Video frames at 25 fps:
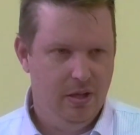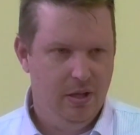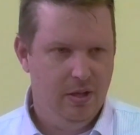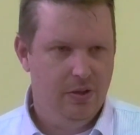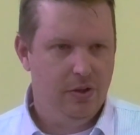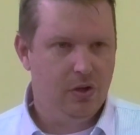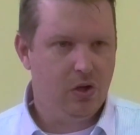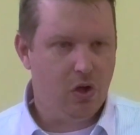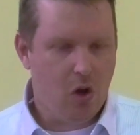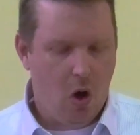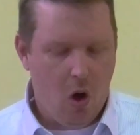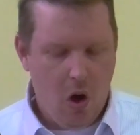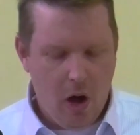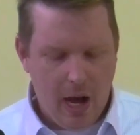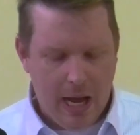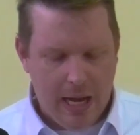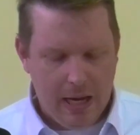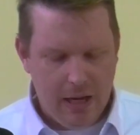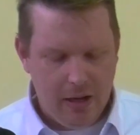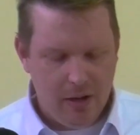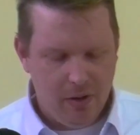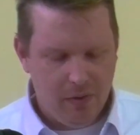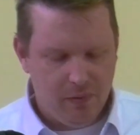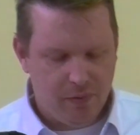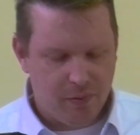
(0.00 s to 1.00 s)
The
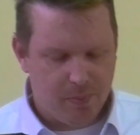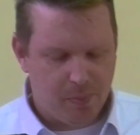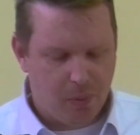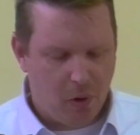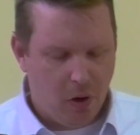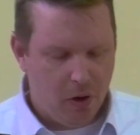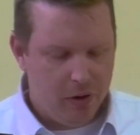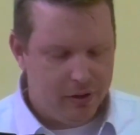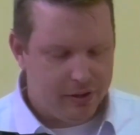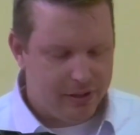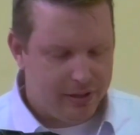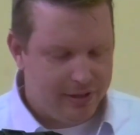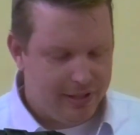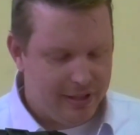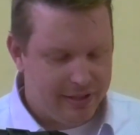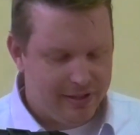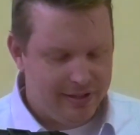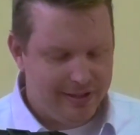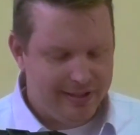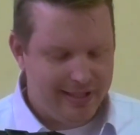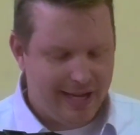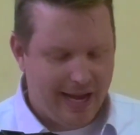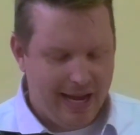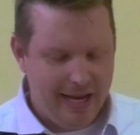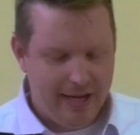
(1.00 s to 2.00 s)
kind of approach that
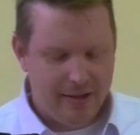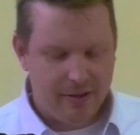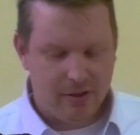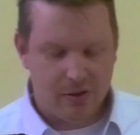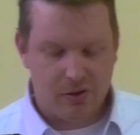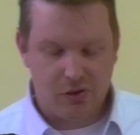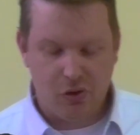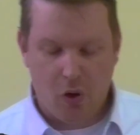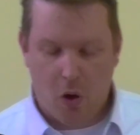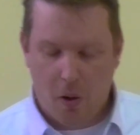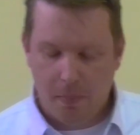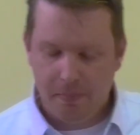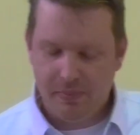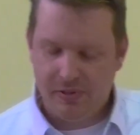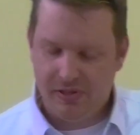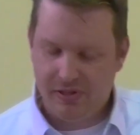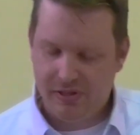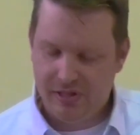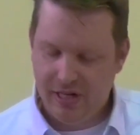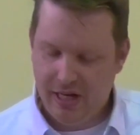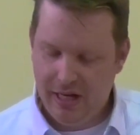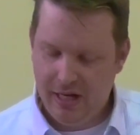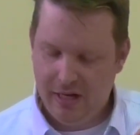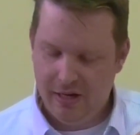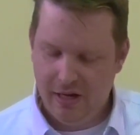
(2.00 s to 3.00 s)
doesn't take the top
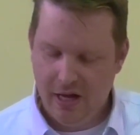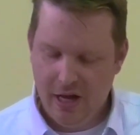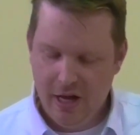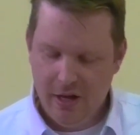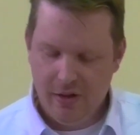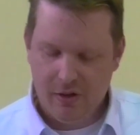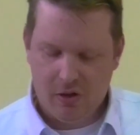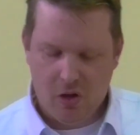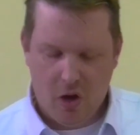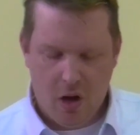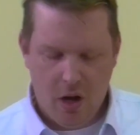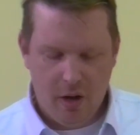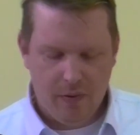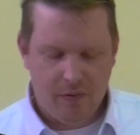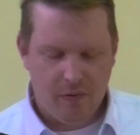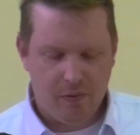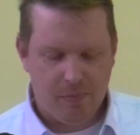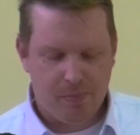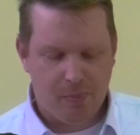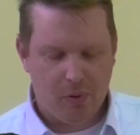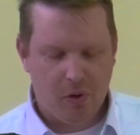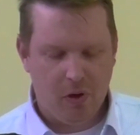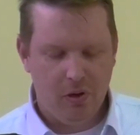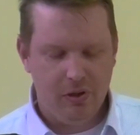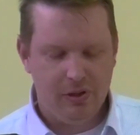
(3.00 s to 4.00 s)
seat, the kind of
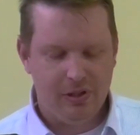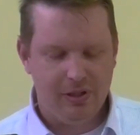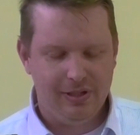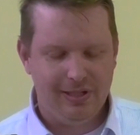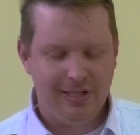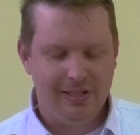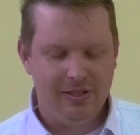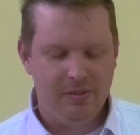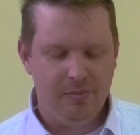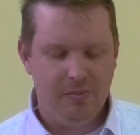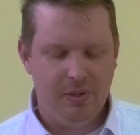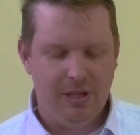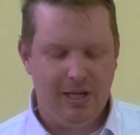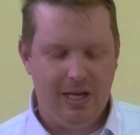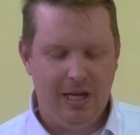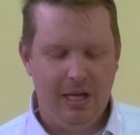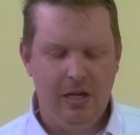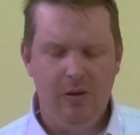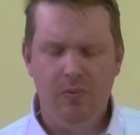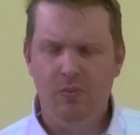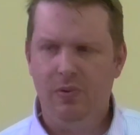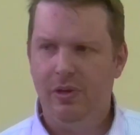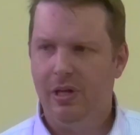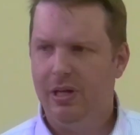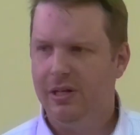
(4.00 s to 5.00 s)
approach that doesn't
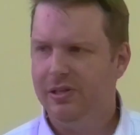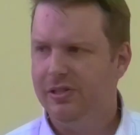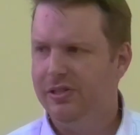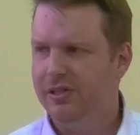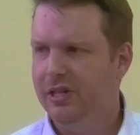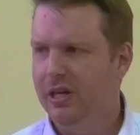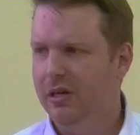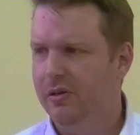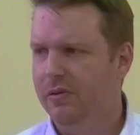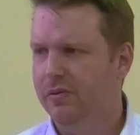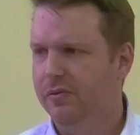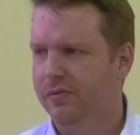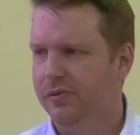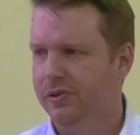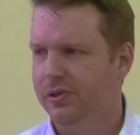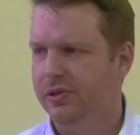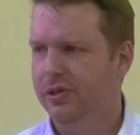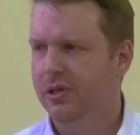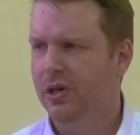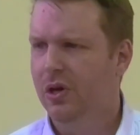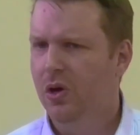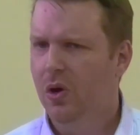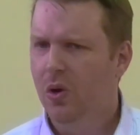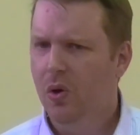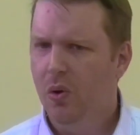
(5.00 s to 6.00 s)
begin with
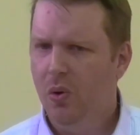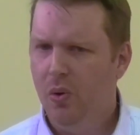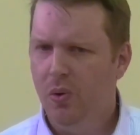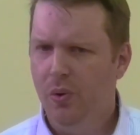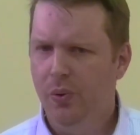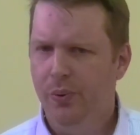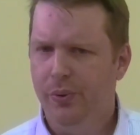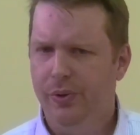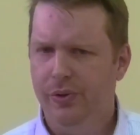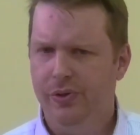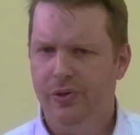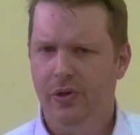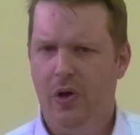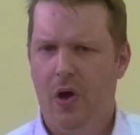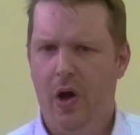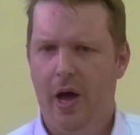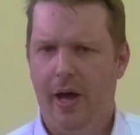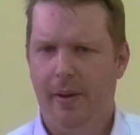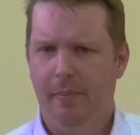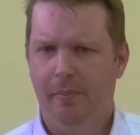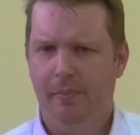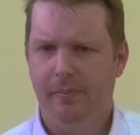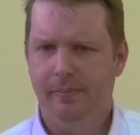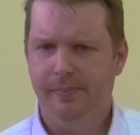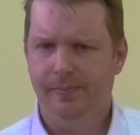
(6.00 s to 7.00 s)
ourselves all the
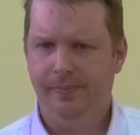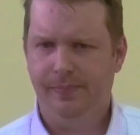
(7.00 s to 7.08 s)
time.